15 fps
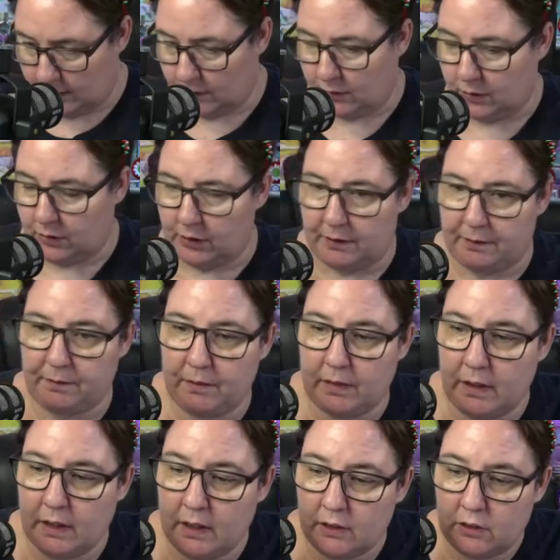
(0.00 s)
good.
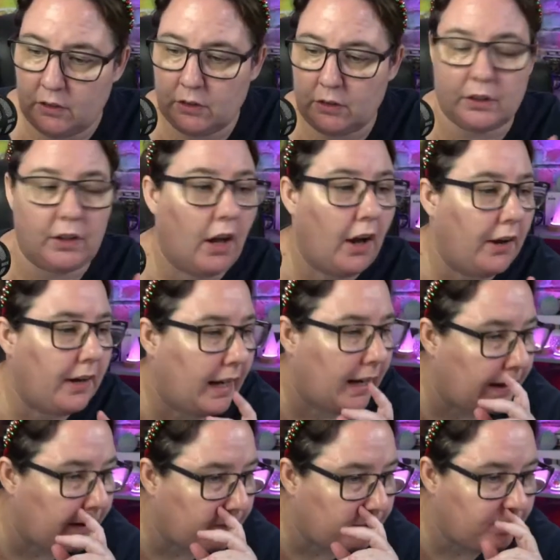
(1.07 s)

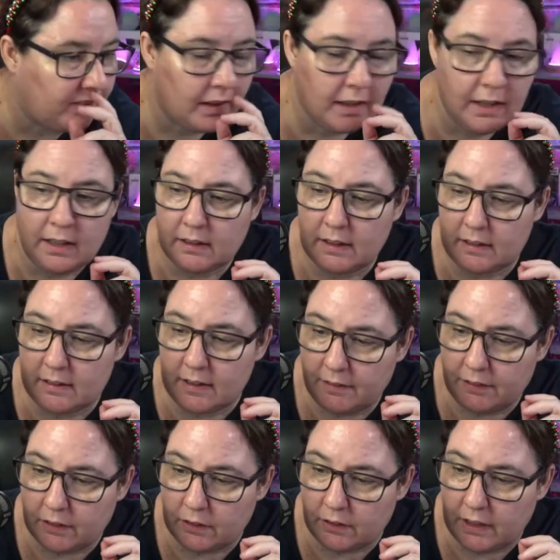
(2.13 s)
Okay. Let's have a
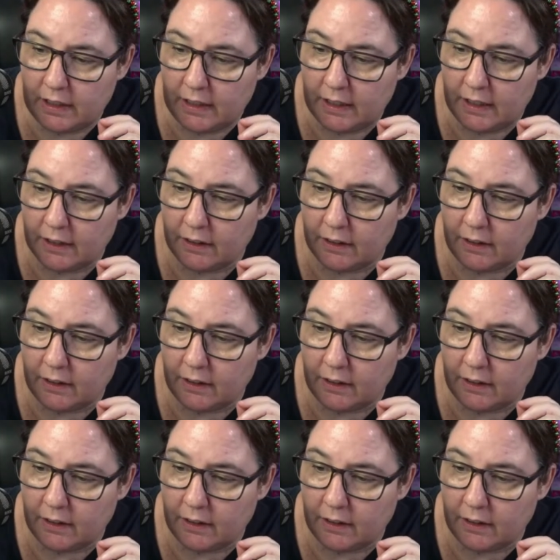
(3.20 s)
look here.